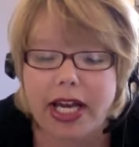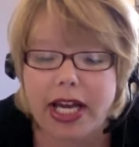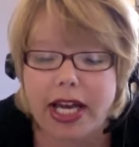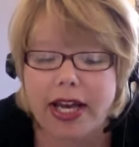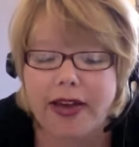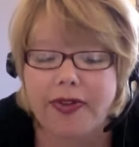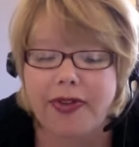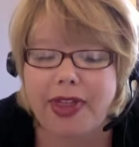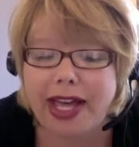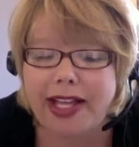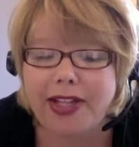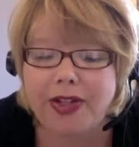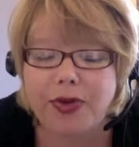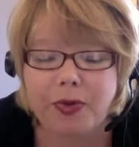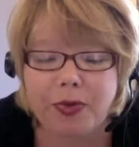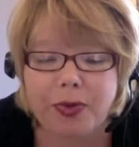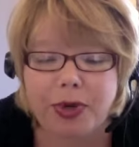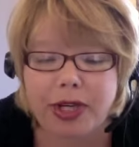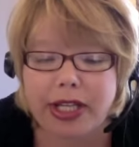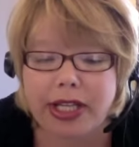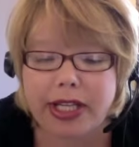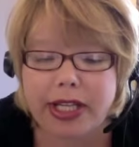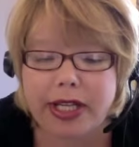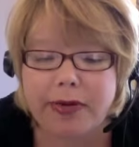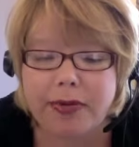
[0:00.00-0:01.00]
And that's
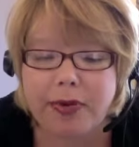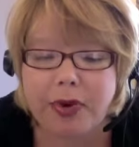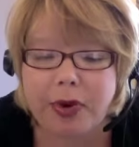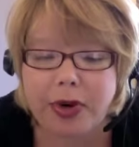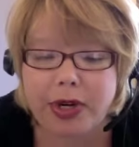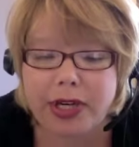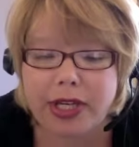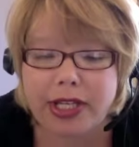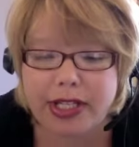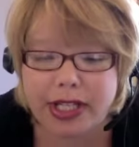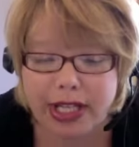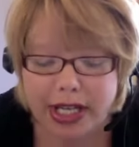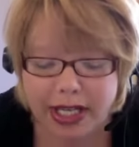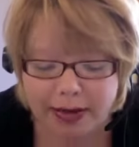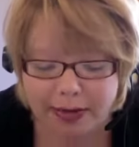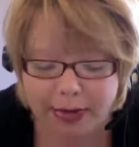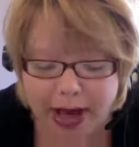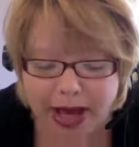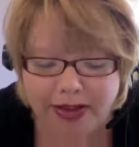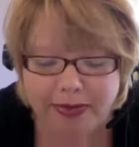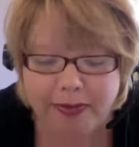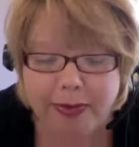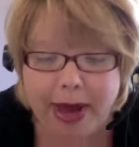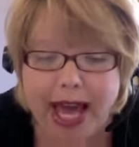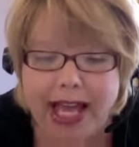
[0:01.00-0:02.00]
really important. In
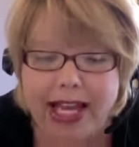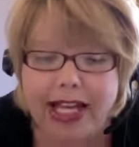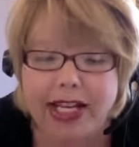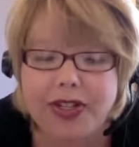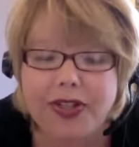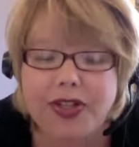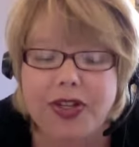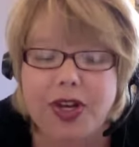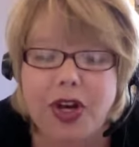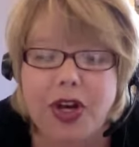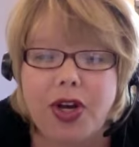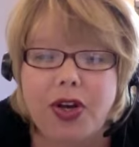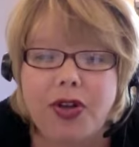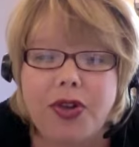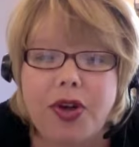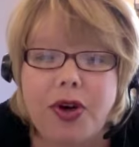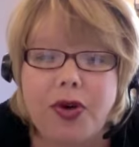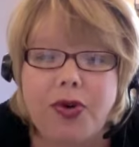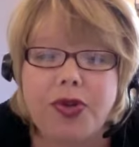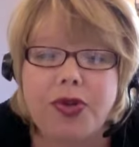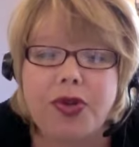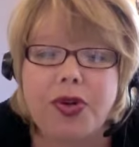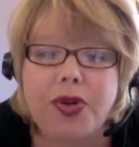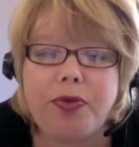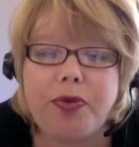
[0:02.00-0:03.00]
mathematics,
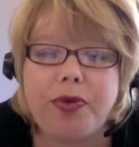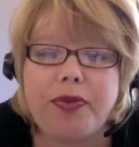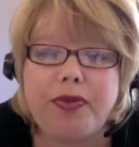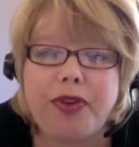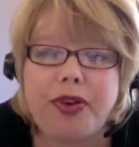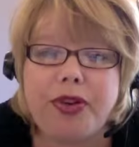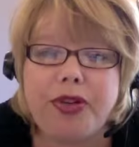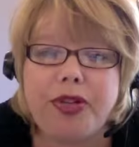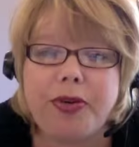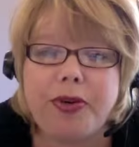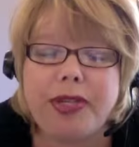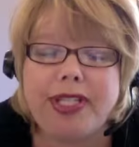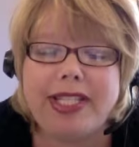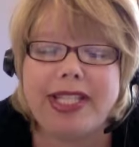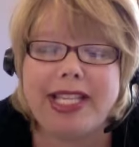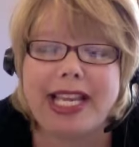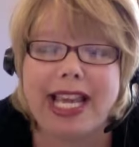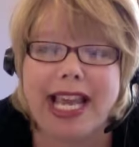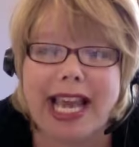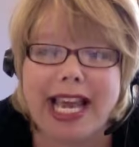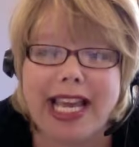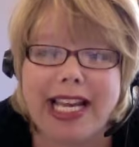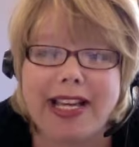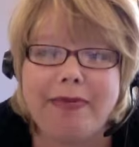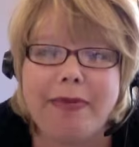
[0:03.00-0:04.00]
those are referred to as the
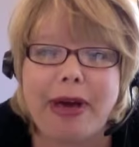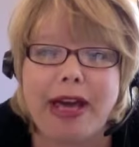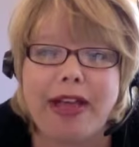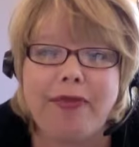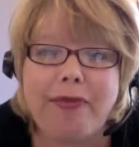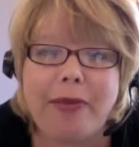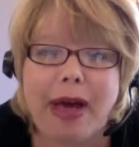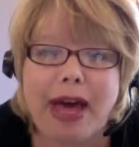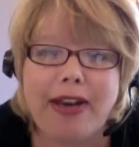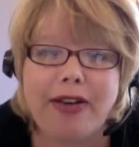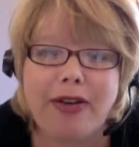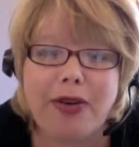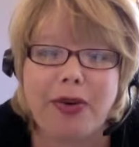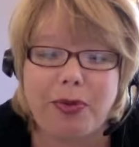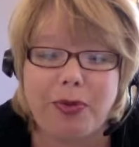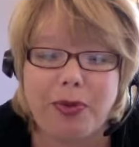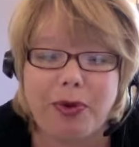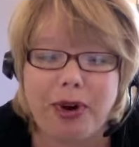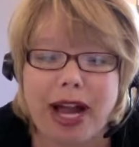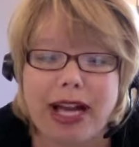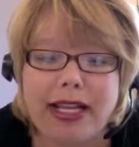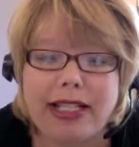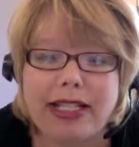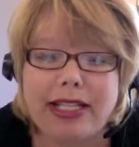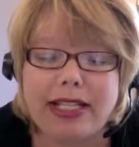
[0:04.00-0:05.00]
8 mathematical
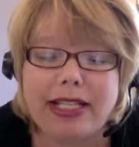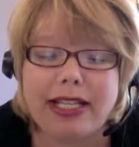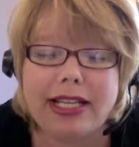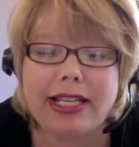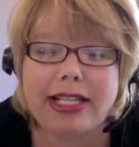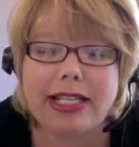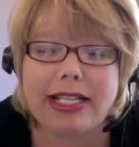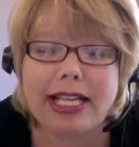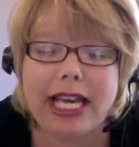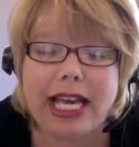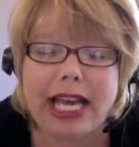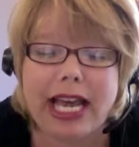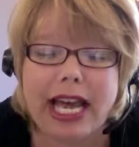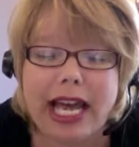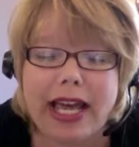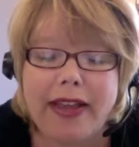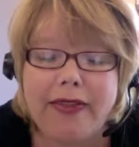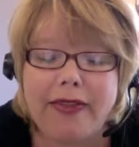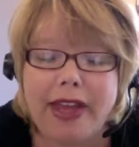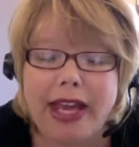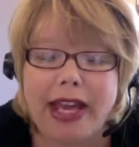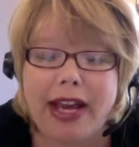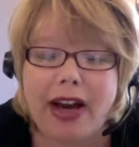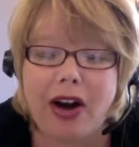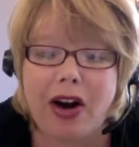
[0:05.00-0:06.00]
practices,
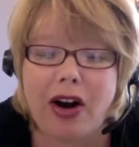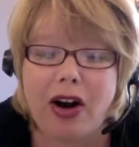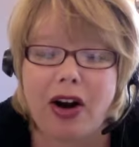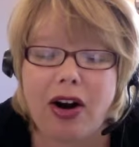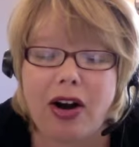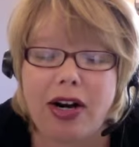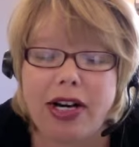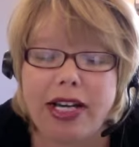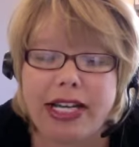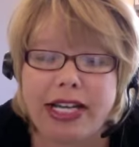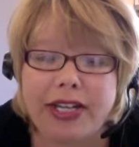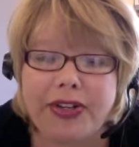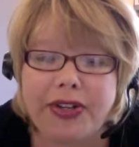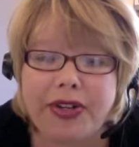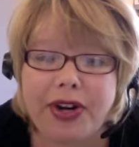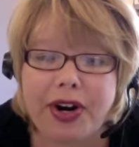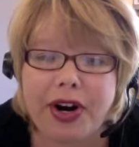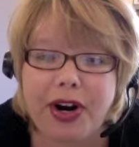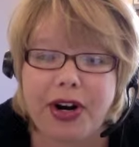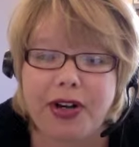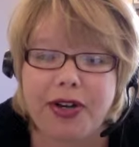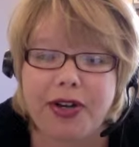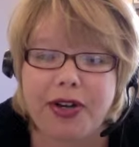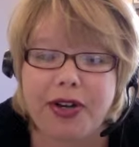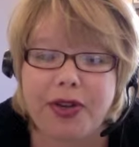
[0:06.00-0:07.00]
and they are
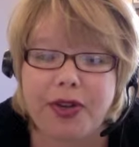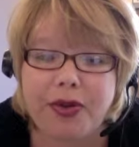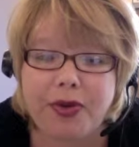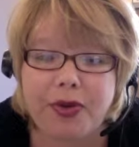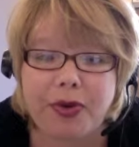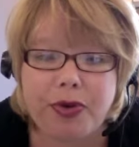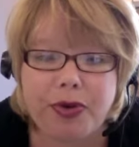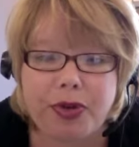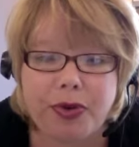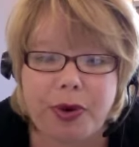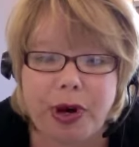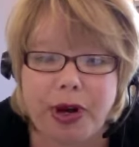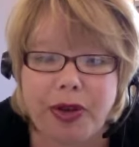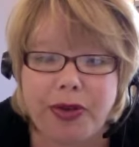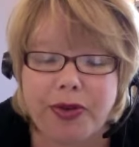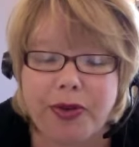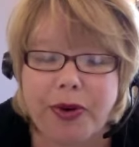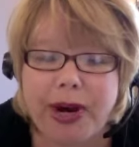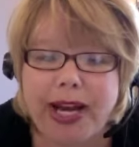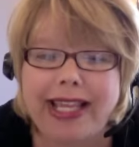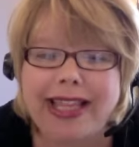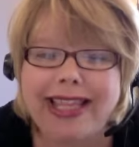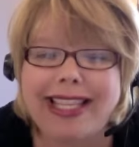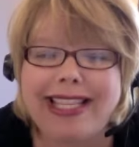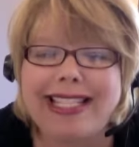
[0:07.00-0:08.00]
kindergarten through 12th
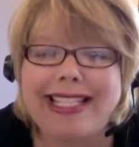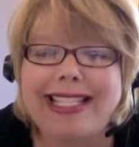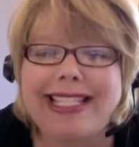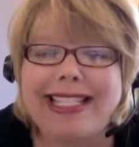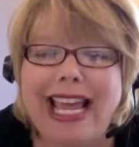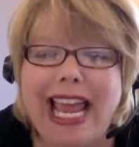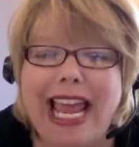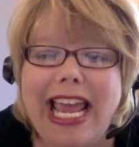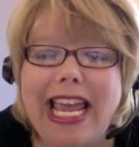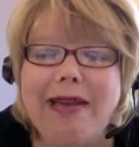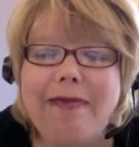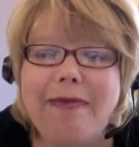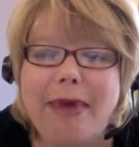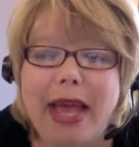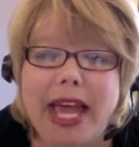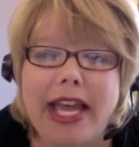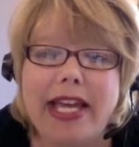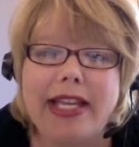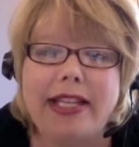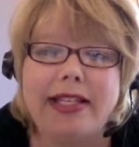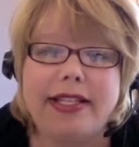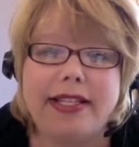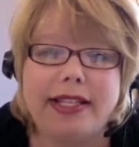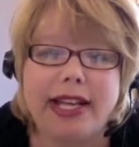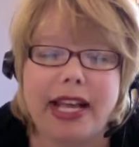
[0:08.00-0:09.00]
grade, the same
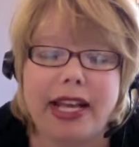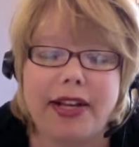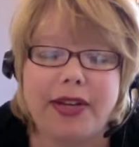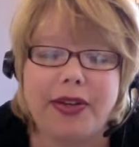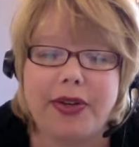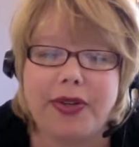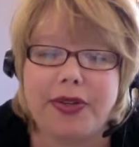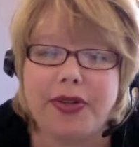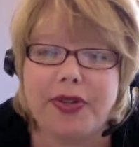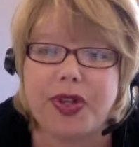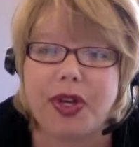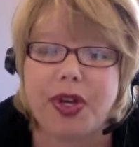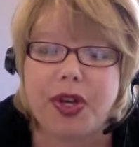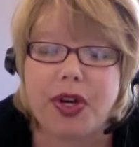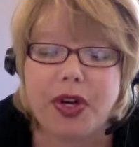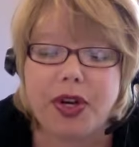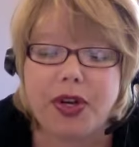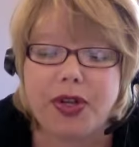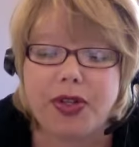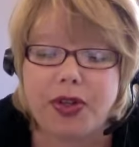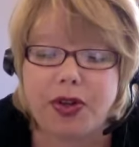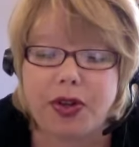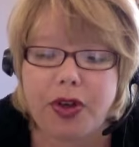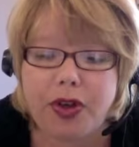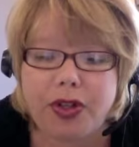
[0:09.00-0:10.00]
8 standards.
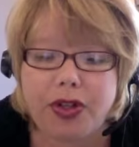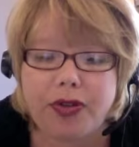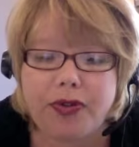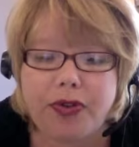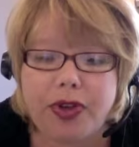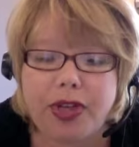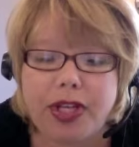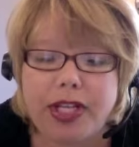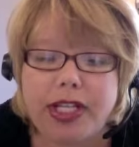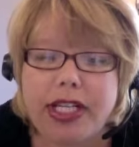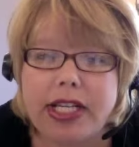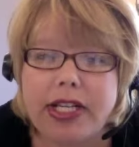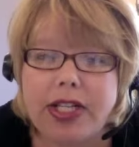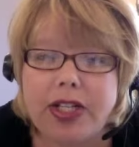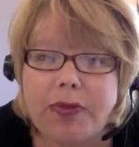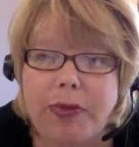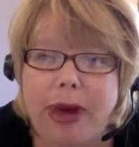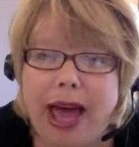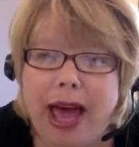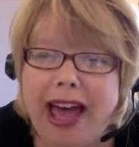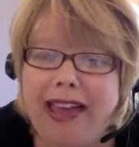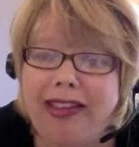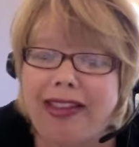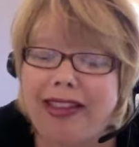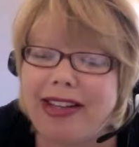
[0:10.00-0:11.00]
So those of you that teach
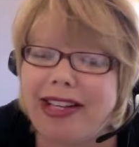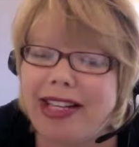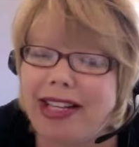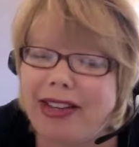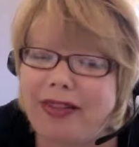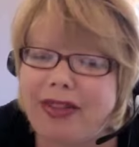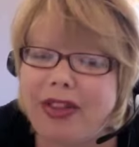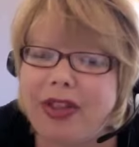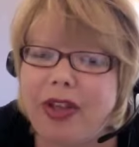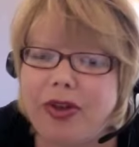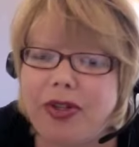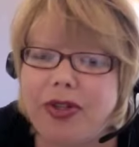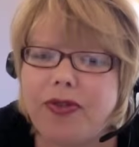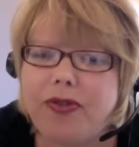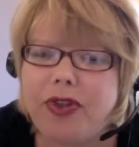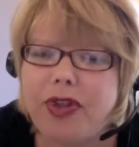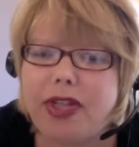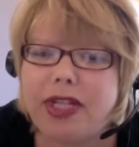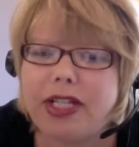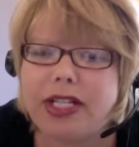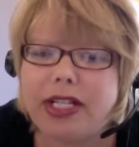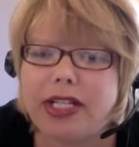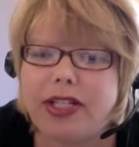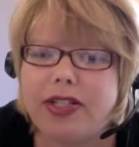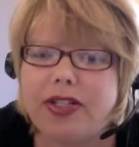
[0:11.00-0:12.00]
math, and even those of you
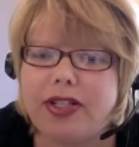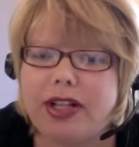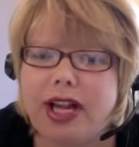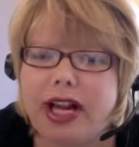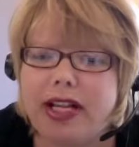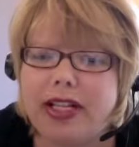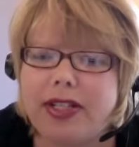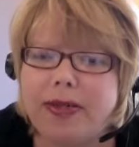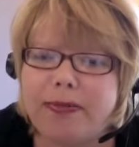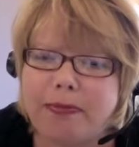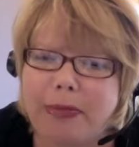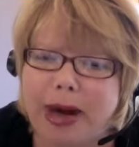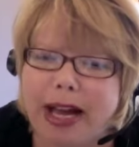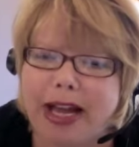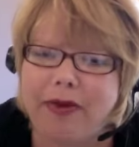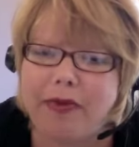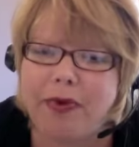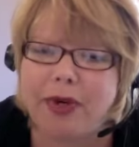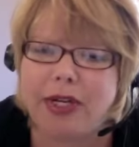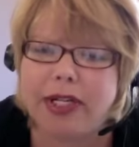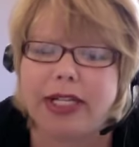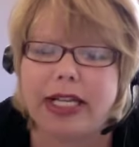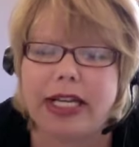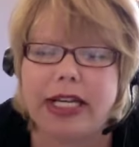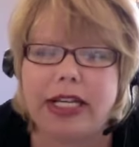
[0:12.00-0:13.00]
that teach science, might
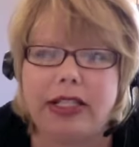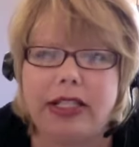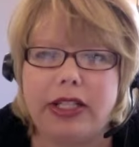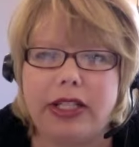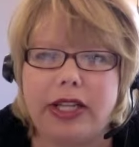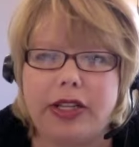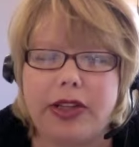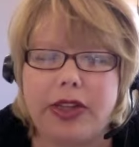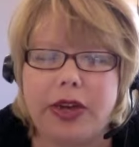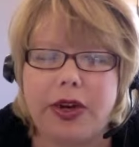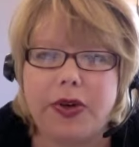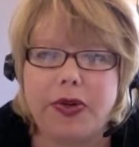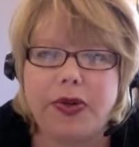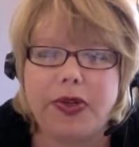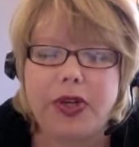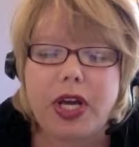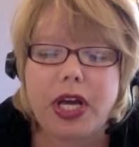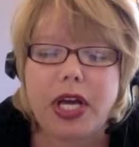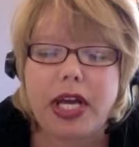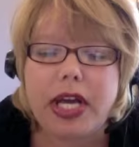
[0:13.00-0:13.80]
want to take a look at those.